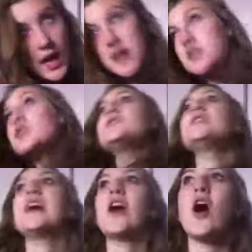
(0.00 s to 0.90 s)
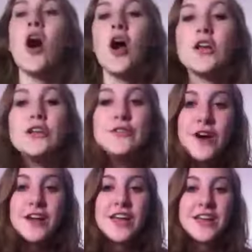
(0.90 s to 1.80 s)
And it's just like, are you
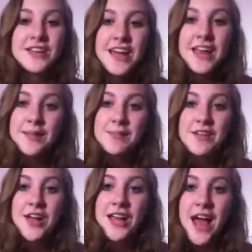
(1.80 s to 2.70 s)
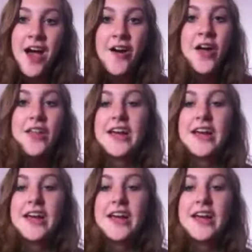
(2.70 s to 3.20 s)
fucking kidding me right now?